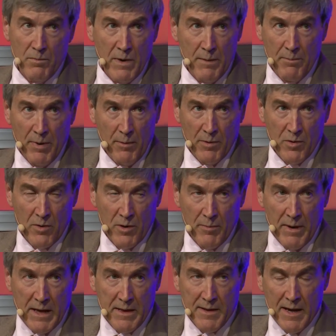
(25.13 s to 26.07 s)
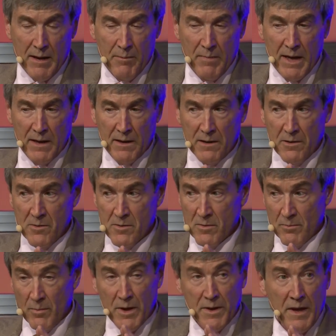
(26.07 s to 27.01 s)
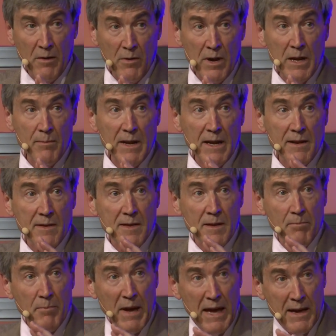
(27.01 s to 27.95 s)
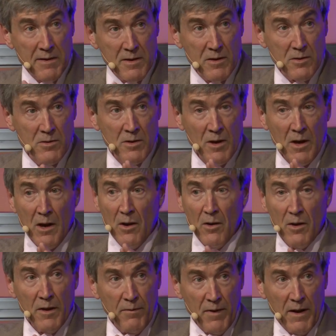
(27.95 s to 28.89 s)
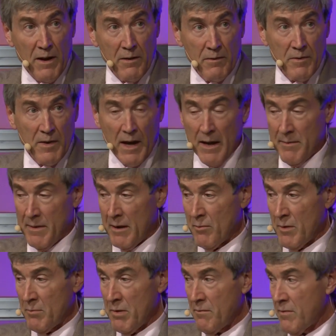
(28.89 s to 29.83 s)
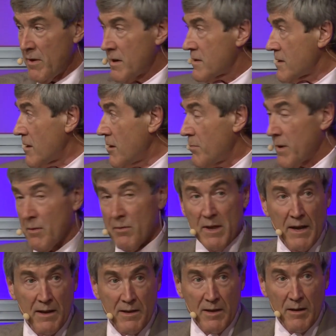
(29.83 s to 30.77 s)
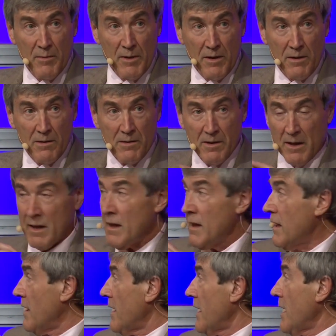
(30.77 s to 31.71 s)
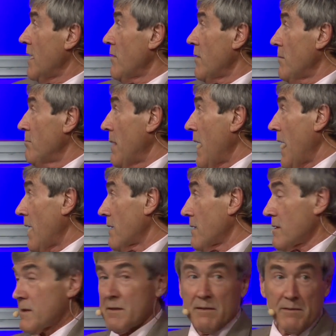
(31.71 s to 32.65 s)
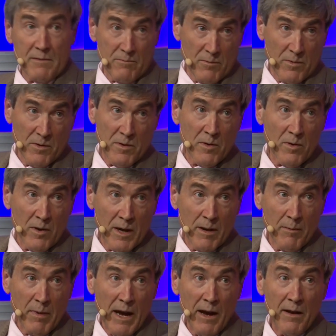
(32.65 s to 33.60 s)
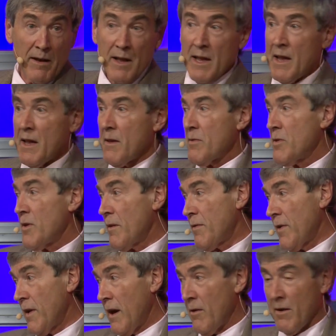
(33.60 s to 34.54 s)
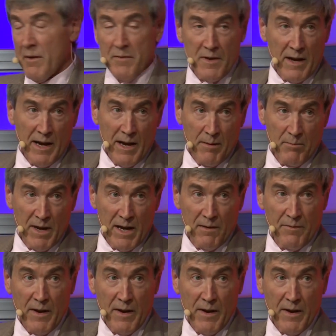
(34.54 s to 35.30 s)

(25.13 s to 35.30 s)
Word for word: When people talk about time being an illusion, what they really mean is the passage or the flow of time. Now, we've been very sloppy with our terminology. Even Max was talking about the flow of time being